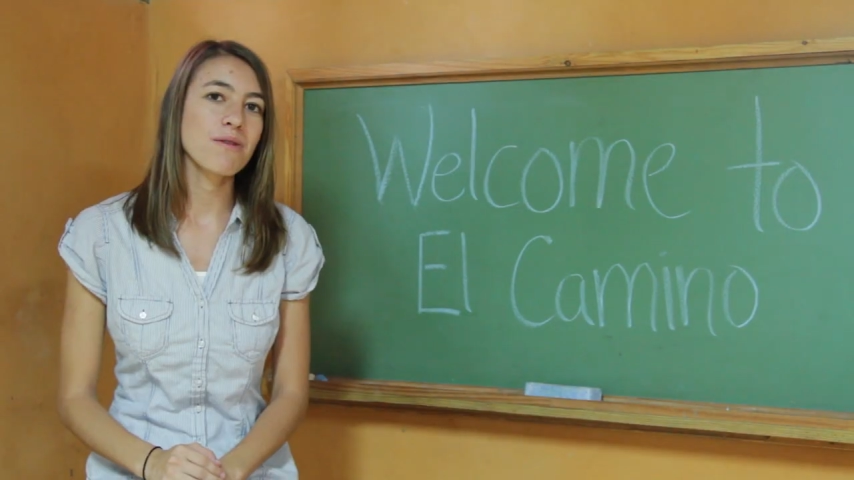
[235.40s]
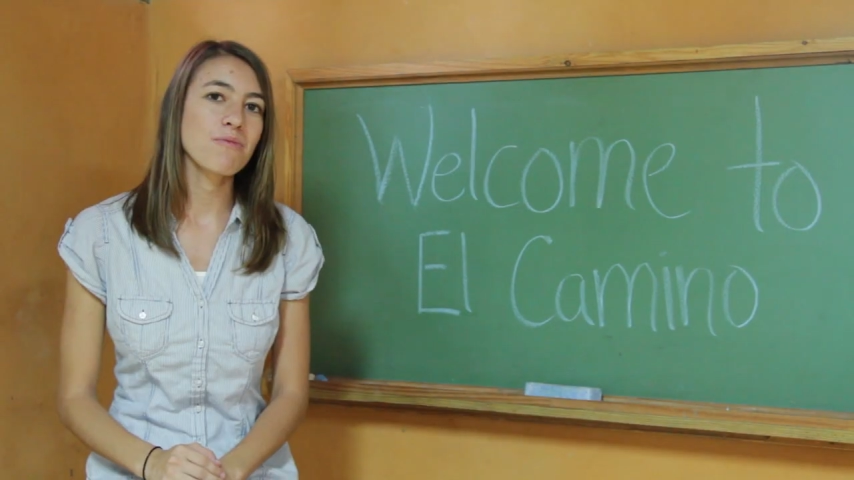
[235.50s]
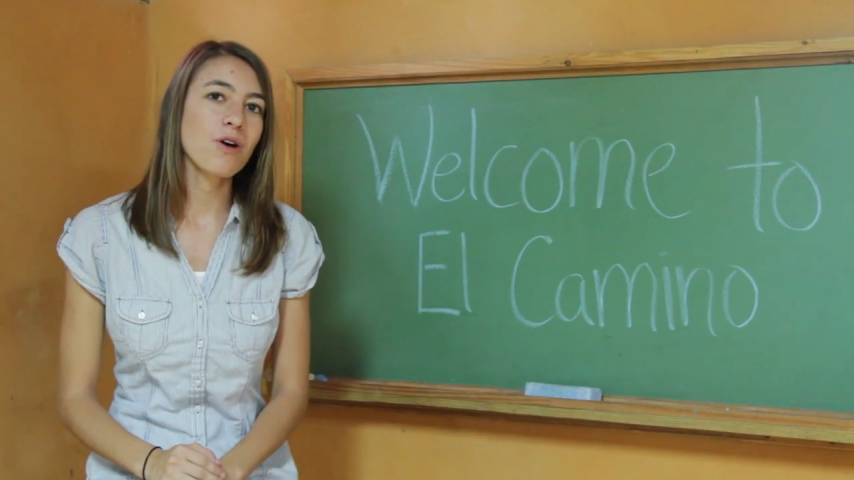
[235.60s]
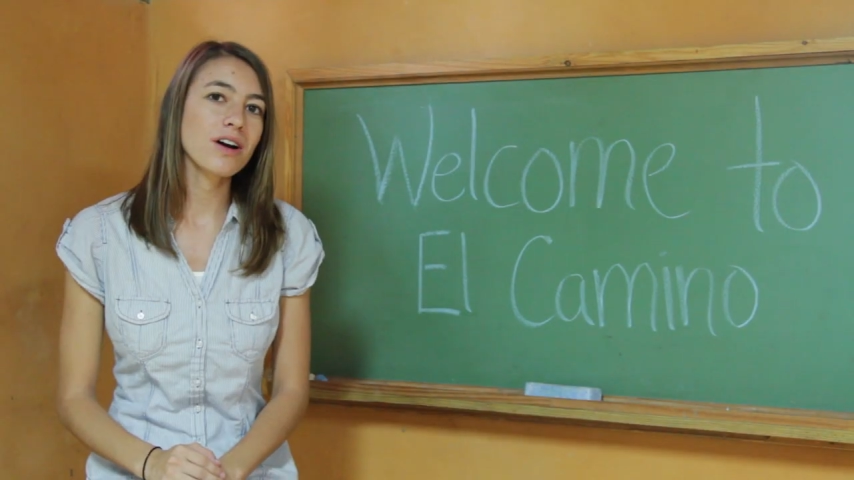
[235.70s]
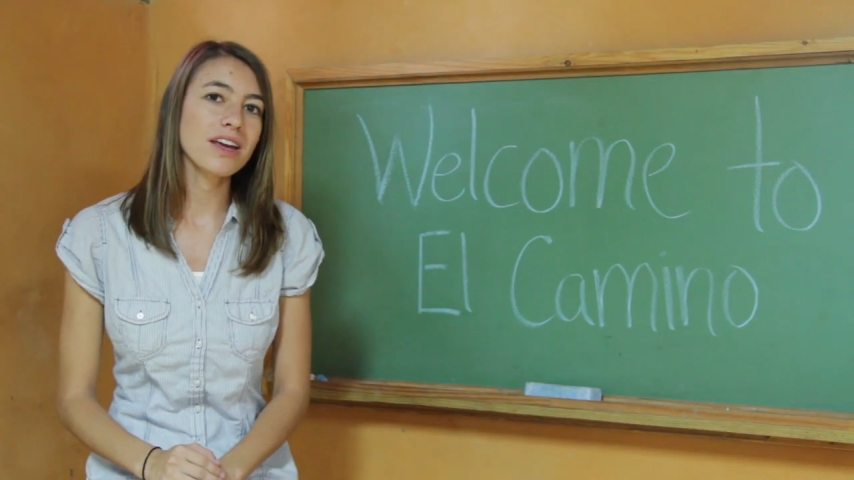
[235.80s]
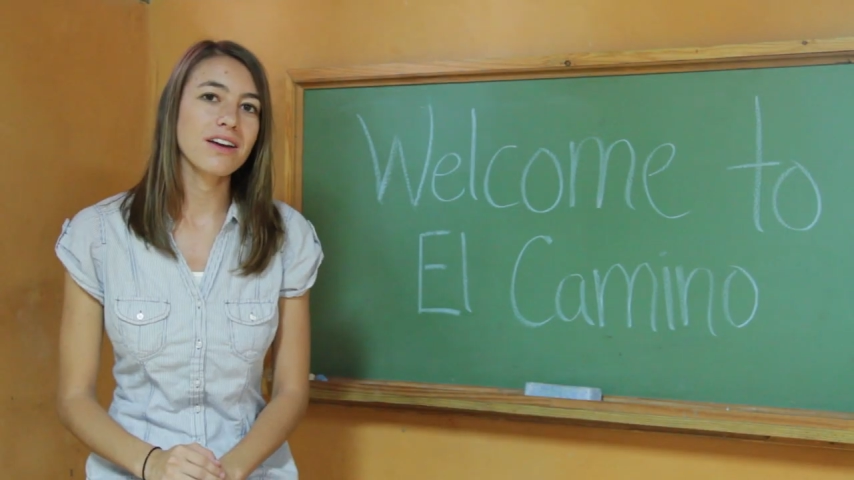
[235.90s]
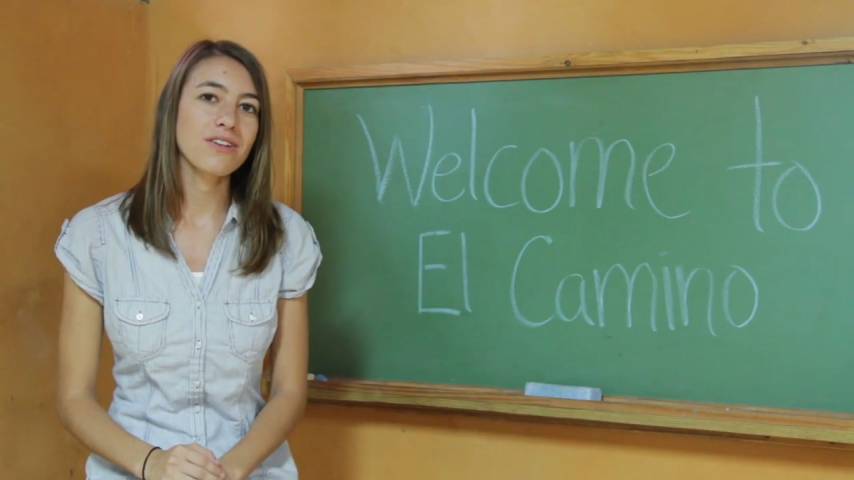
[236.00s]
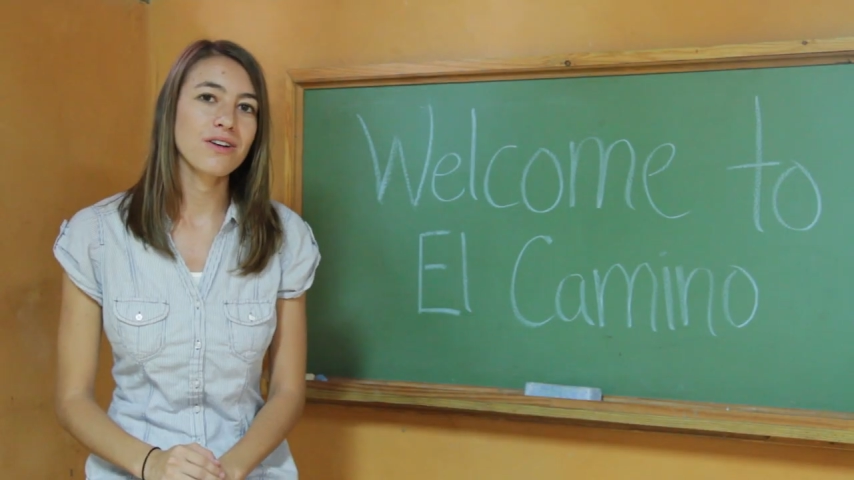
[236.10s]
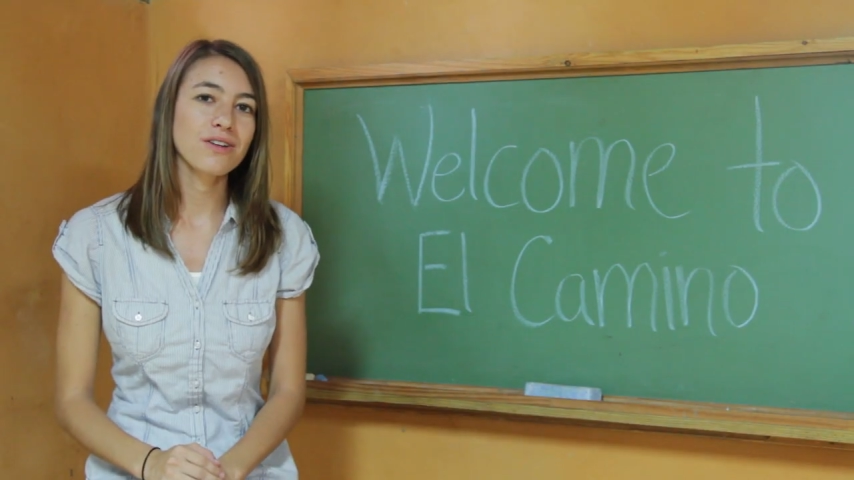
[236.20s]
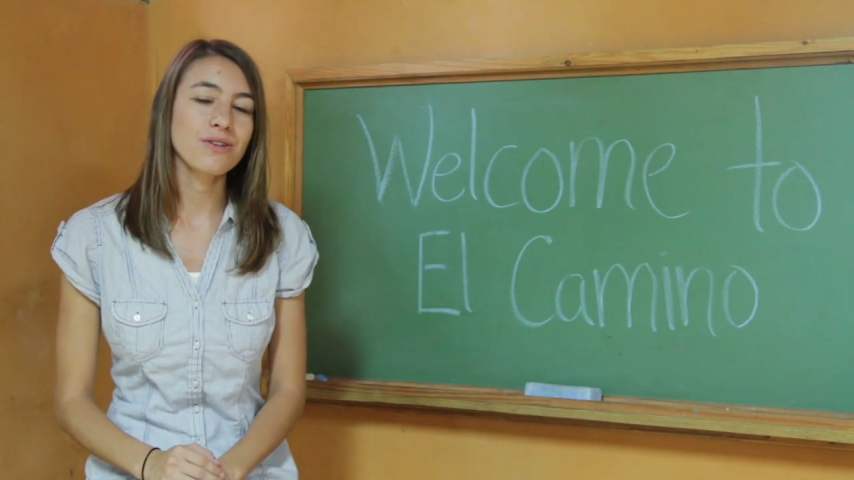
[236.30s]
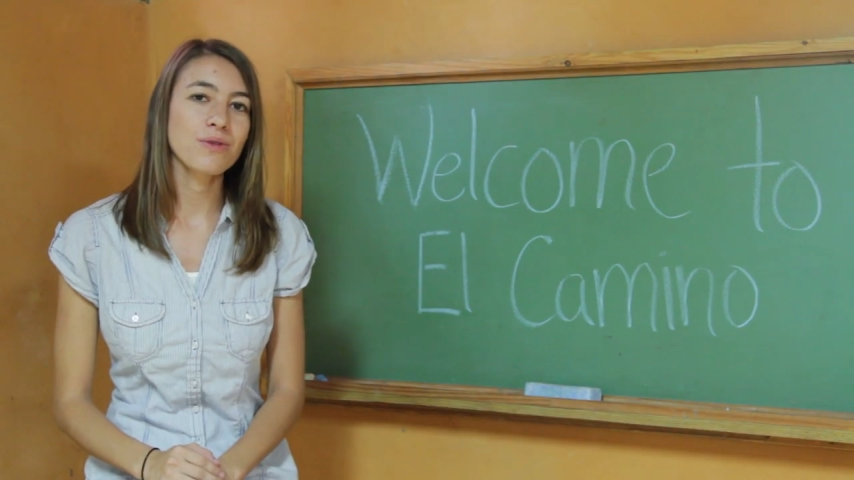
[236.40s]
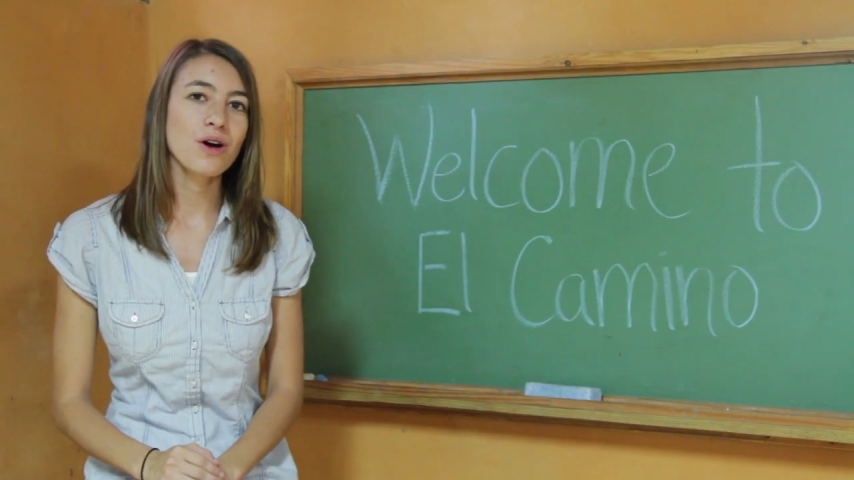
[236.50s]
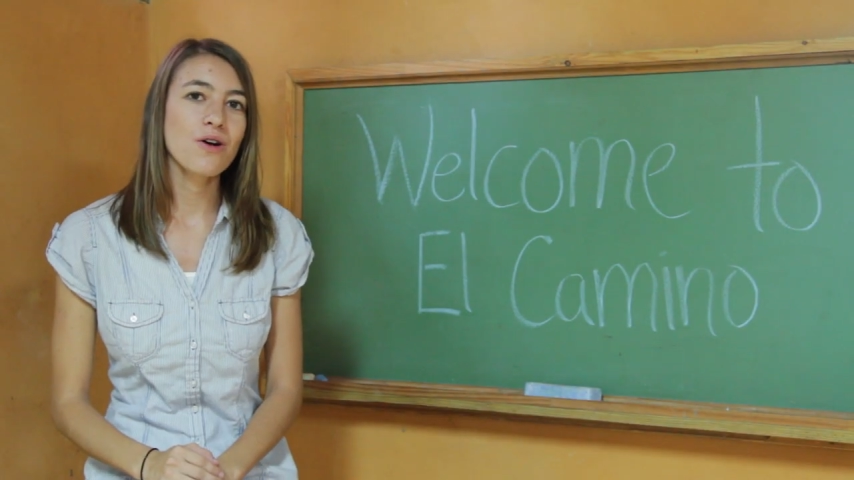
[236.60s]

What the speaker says: I'm walking along the